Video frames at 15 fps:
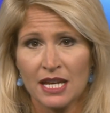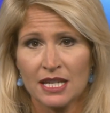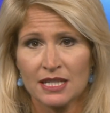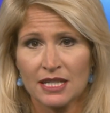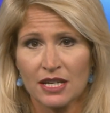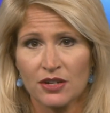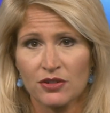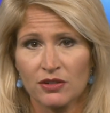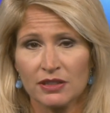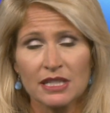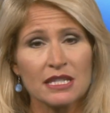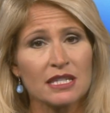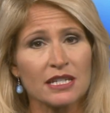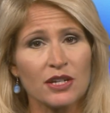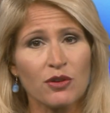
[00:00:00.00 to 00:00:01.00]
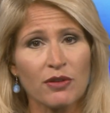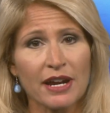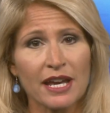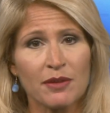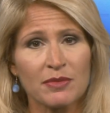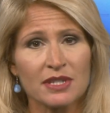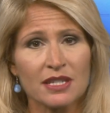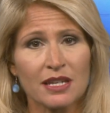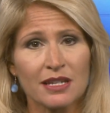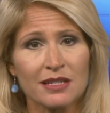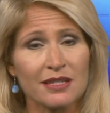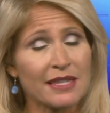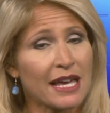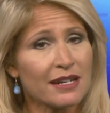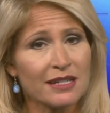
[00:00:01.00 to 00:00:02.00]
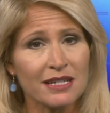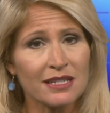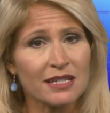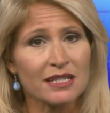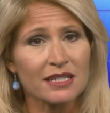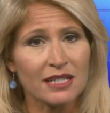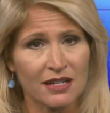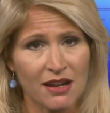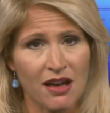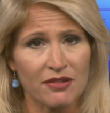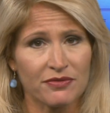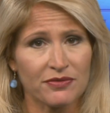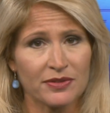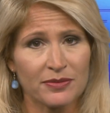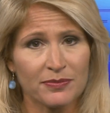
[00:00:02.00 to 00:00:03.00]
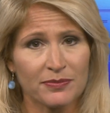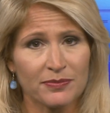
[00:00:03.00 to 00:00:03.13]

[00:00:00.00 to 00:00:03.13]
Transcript: Senator Lindsey Graham says that isn't enough.